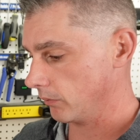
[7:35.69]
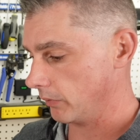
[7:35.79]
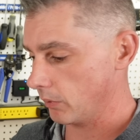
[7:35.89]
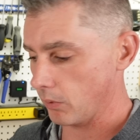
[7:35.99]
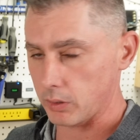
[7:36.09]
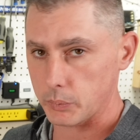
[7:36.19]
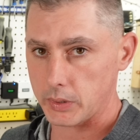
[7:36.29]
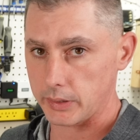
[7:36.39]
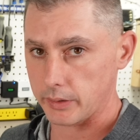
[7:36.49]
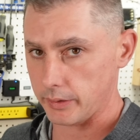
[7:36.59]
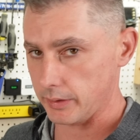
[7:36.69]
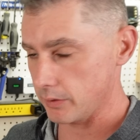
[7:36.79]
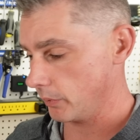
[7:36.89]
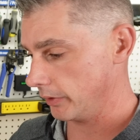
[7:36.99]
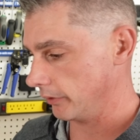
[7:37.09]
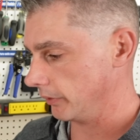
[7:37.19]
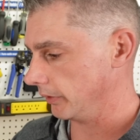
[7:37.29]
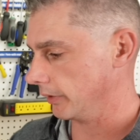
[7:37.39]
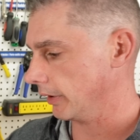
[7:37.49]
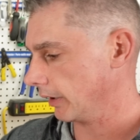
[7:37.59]
the wrong polarities when you're doing
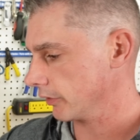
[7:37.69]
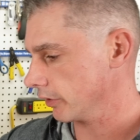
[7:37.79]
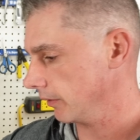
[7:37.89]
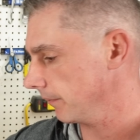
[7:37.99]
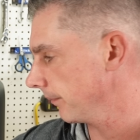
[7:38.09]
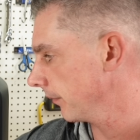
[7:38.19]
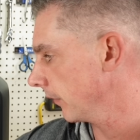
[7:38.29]
your connection.